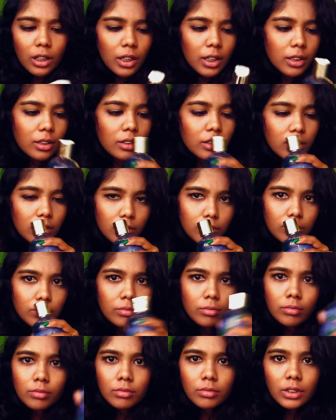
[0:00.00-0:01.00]
And
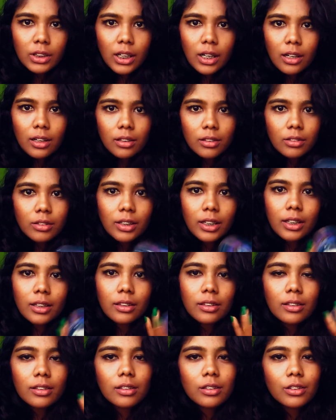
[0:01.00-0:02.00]
yeah, look at
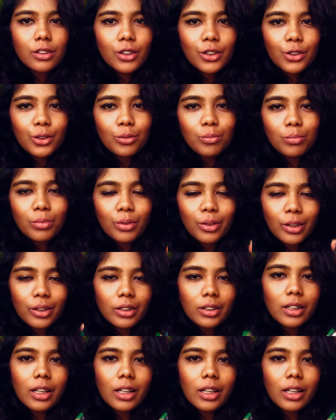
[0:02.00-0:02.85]
this cute bottle.